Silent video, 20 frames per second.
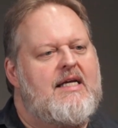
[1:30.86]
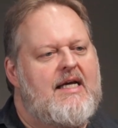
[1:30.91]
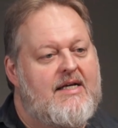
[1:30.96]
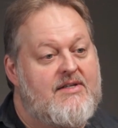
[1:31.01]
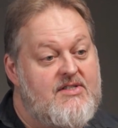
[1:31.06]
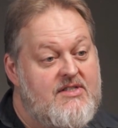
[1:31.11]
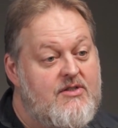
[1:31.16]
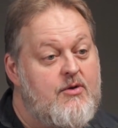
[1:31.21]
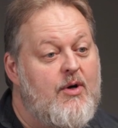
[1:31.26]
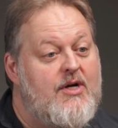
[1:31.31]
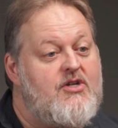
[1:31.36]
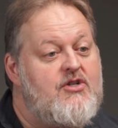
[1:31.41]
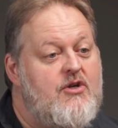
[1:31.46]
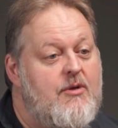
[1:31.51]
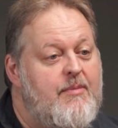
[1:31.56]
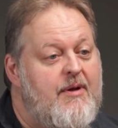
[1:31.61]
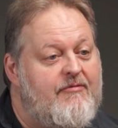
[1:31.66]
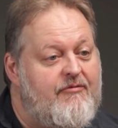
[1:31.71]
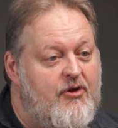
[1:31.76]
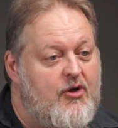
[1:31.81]
Yes. So I should
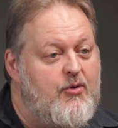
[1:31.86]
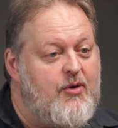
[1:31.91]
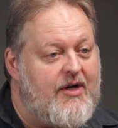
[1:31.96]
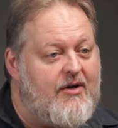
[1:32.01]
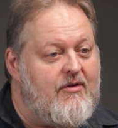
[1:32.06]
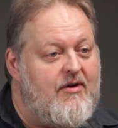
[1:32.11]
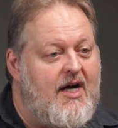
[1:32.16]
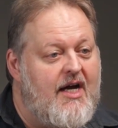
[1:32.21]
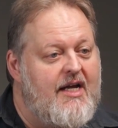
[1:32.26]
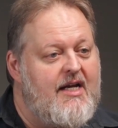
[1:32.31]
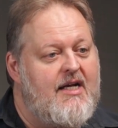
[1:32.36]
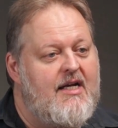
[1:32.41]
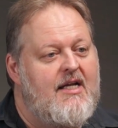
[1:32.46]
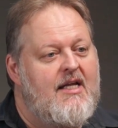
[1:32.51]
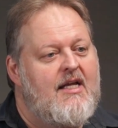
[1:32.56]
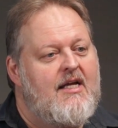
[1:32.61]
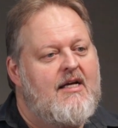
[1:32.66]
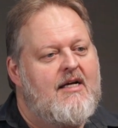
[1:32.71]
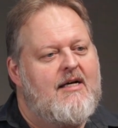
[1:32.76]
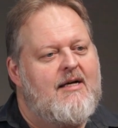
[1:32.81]
be fluent, right?
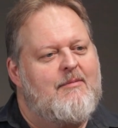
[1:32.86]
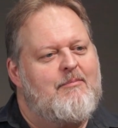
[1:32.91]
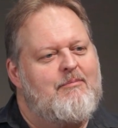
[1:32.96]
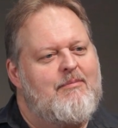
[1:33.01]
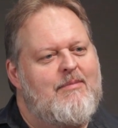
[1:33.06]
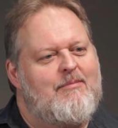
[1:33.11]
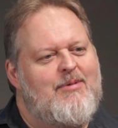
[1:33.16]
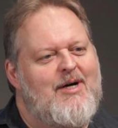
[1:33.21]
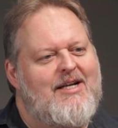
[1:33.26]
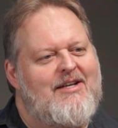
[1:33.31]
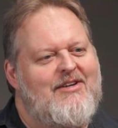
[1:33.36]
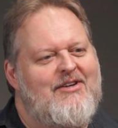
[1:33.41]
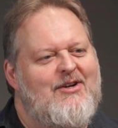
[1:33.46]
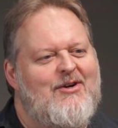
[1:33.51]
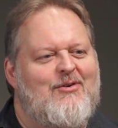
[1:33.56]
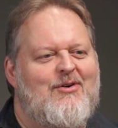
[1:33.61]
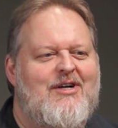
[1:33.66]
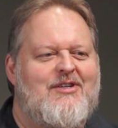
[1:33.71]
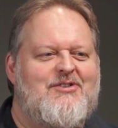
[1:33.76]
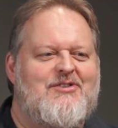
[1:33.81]
But,
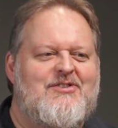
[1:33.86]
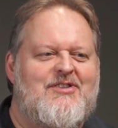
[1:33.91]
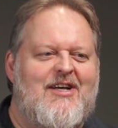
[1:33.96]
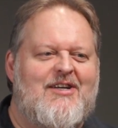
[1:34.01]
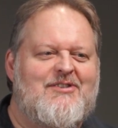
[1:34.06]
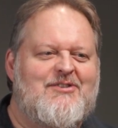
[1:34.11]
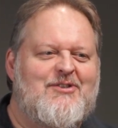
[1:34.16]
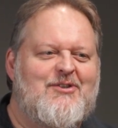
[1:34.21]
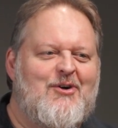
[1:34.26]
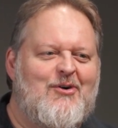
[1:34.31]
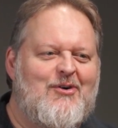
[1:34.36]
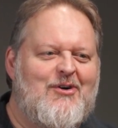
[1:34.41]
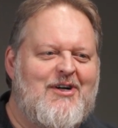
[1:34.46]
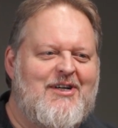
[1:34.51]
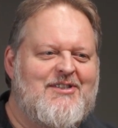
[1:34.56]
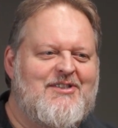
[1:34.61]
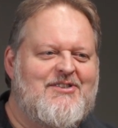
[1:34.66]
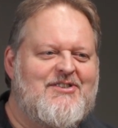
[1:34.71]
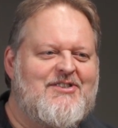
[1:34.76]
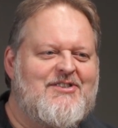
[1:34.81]
us
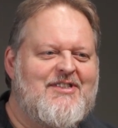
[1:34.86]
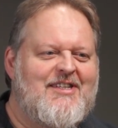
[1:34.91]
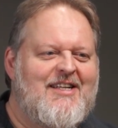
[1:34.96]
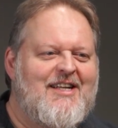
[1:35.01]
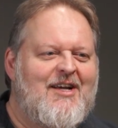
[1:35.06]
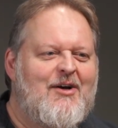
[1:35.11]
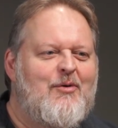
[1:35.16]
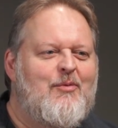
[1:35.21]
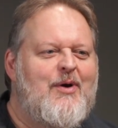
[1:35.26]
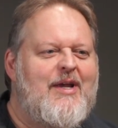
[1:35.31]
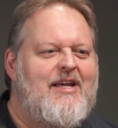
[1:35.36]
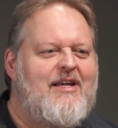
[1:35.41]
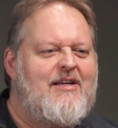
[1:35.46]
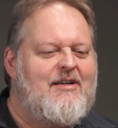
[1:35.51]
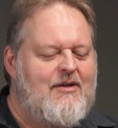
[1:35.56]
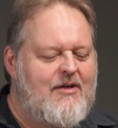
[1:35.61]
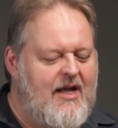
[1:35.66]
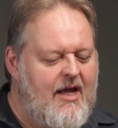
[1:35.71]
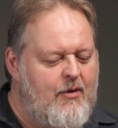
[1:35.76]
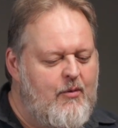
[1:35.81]
Goras,
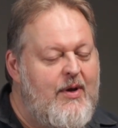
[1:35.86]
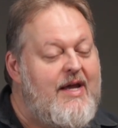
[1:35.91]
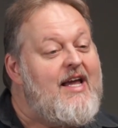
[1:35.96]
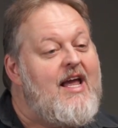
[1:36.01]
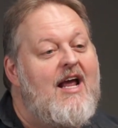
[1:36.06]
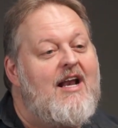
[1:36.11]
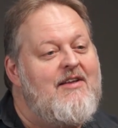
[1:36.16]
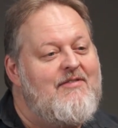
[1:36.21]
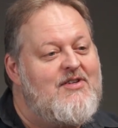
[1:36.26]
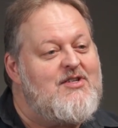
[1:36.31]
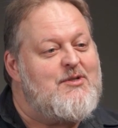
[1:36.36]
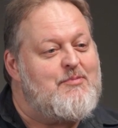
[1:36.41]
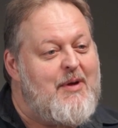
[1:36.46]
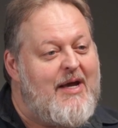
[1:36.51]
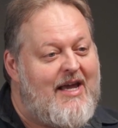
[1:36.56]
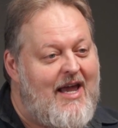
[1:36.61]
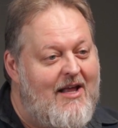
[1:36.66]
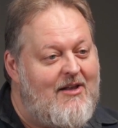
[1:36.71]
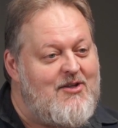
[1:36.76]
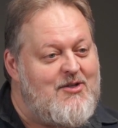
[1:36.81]
we can't even
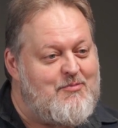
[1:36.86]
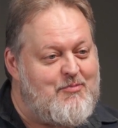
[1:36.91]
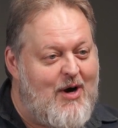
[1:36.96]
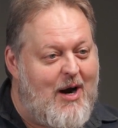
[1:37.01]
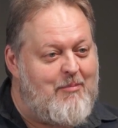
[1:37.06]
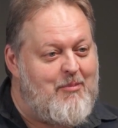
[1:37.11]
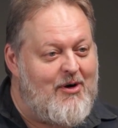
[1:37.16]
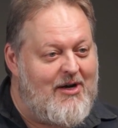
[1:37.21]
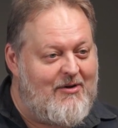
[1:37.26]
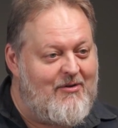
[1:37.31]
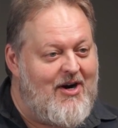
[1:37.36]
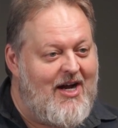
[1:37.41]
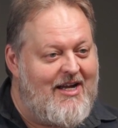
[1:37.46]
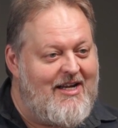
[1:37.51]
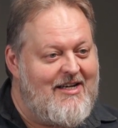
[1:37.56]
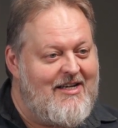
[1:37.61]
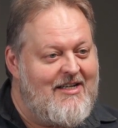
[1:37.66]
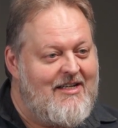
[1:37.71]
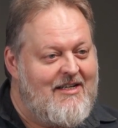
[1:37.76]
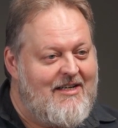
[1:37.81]
speak English properly, right?
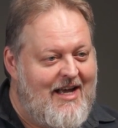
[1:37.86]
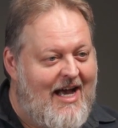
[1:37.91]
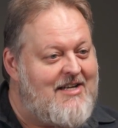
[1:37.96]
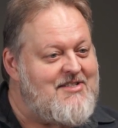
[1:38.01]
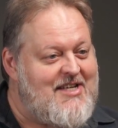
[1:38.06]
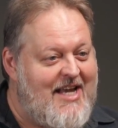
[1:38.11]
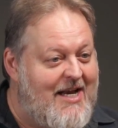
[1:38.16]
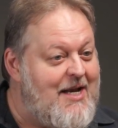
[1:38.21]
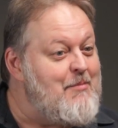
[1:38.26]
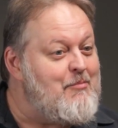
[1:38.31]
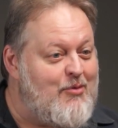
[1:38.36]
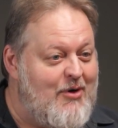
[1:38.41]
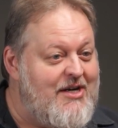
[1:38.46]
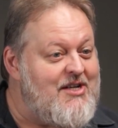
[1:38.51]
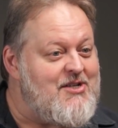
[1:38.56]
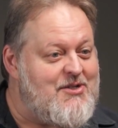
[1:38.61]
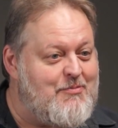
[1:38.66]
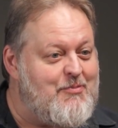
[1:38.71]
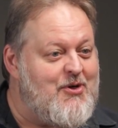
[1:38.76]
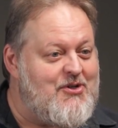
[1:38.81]
Ask any
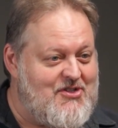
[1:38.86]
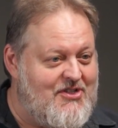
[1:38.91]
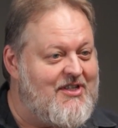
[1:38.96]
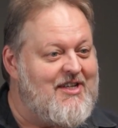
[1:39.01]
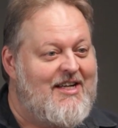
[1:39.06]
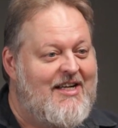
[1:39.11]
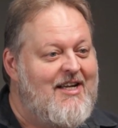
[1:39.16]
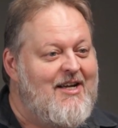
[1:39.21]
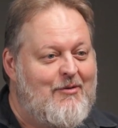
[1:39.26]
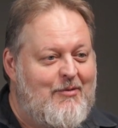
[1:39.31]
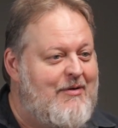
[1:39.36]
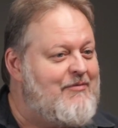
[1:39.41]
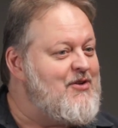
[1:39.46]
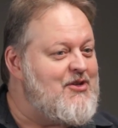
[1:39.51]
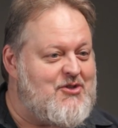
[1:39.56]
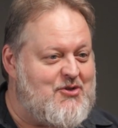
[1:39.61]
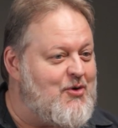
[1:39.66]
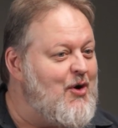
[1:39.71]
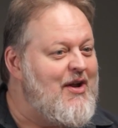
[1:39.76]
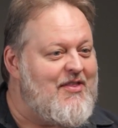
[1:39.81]
British person. We've
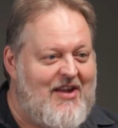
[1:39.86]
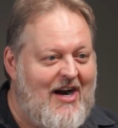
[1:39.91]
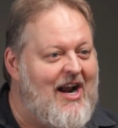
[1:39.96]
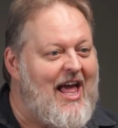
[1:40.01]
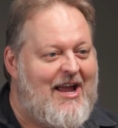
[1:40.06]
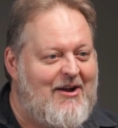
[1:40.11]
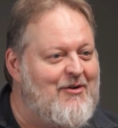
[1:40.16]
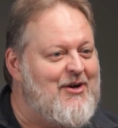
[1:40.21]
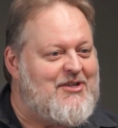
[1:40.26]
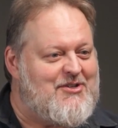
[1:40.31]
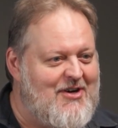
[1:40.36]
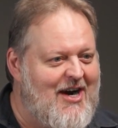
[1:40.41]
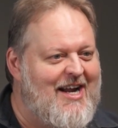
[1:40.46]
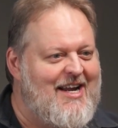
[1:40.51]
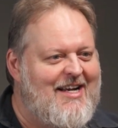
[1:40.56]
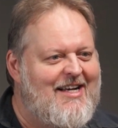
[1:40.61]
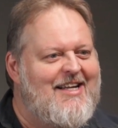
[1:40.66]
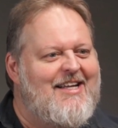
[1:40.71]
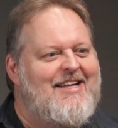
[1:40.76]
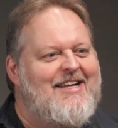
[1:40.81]
destroyed their language,
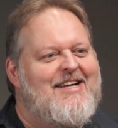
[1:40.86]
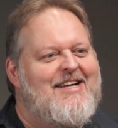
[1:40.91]
right?